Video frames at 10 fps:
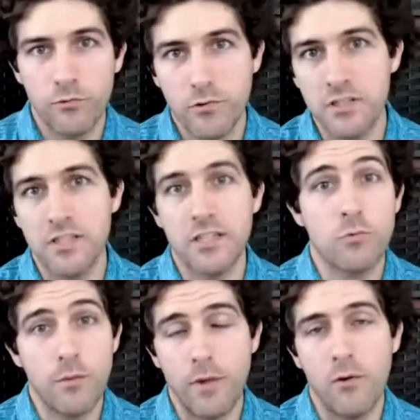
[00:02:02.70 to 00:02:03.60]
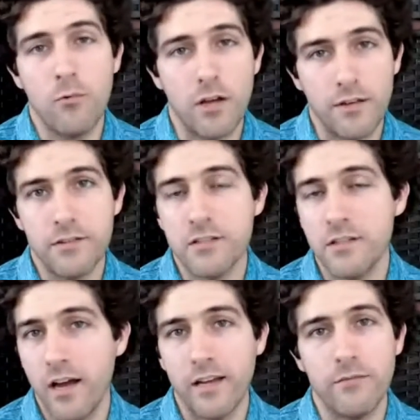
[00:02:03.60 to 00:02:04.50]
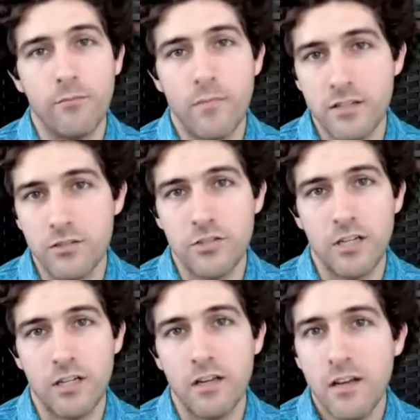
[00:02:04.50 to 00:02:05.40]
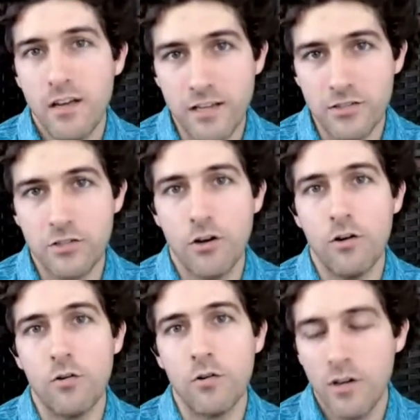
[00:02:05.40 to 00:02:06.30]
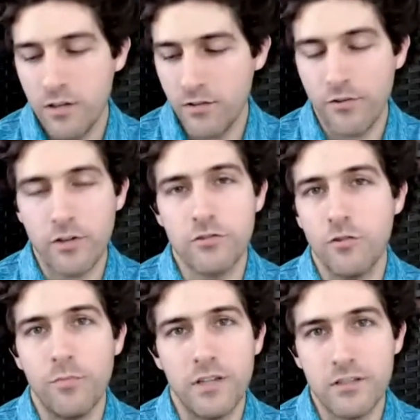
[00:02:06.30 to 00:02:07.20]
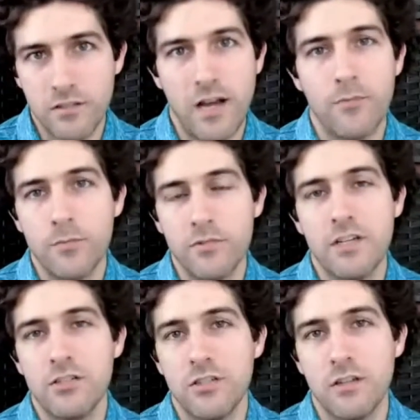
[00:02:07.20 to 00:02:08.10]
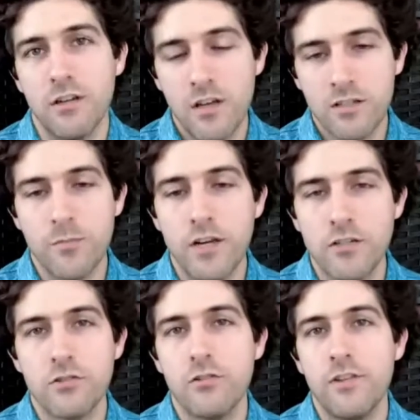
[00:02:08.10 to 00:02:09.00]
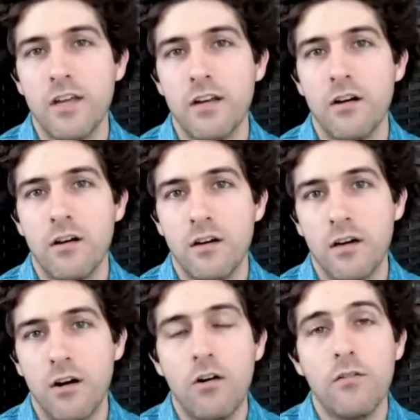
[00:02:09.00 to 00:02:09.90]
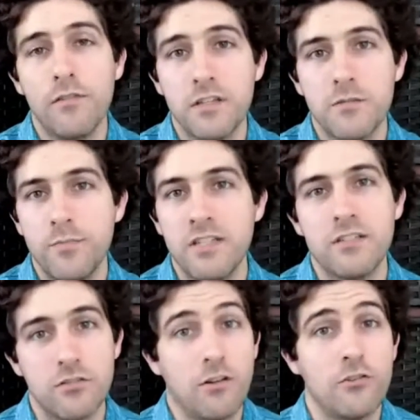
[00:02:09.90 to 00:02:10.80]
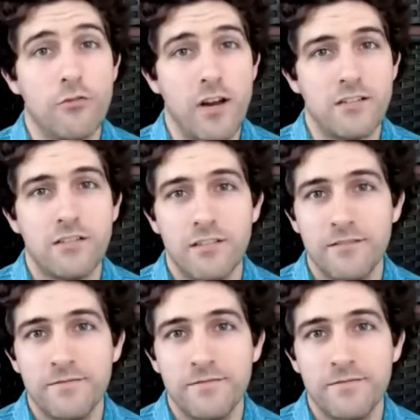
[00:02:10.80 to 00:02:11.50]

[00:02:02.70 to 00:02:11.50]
through these things one by one: design, messaging, SEO, the functional bits, the optimization, to make sure that uh, all of these pieces are addressed.